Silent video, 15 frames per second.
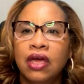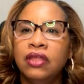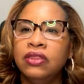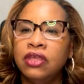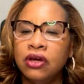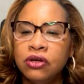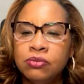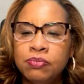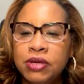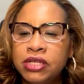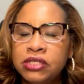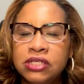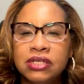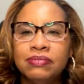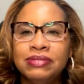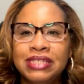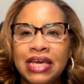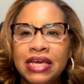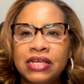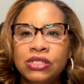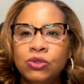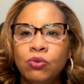There have been some
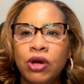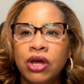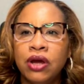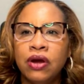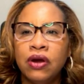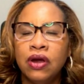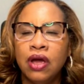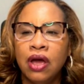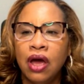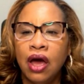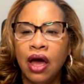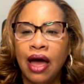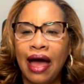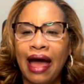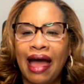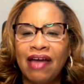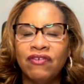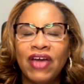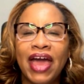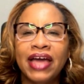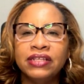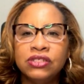days where I've
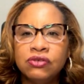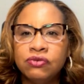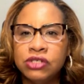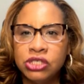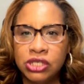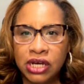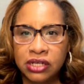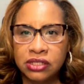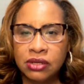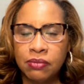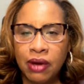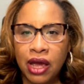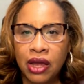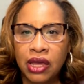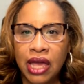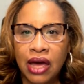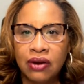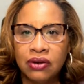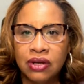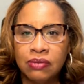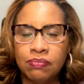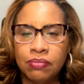had to reach out to my
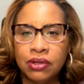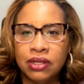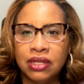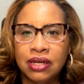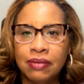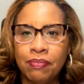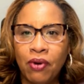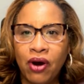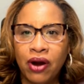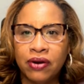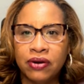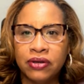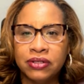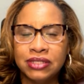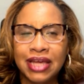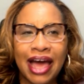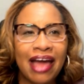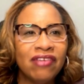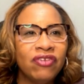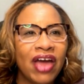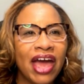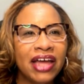accountability partners.
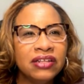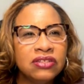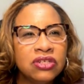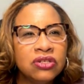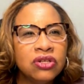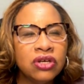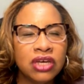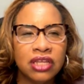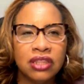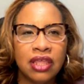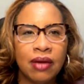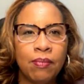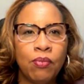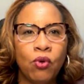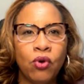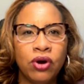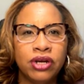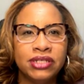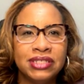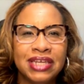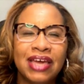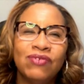I've had to look at that board
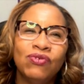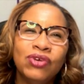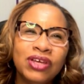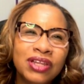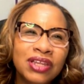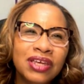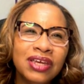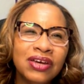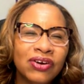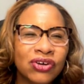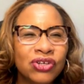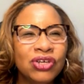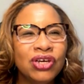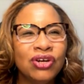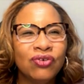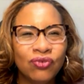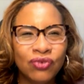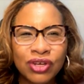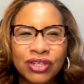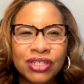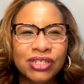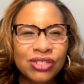and say, really? Are you going to
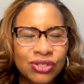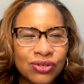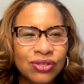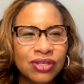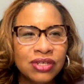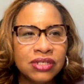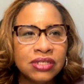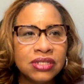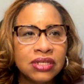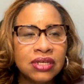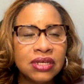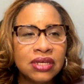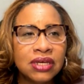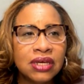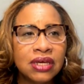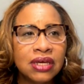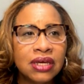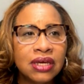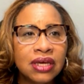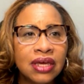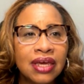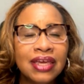really do this?
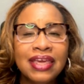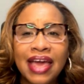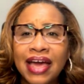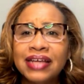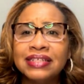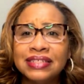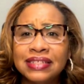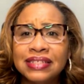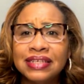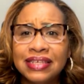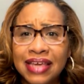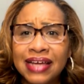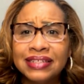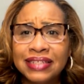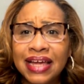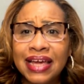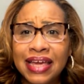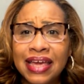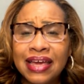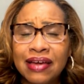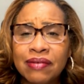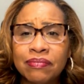Yes. Yes, I
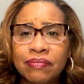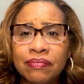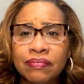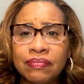am.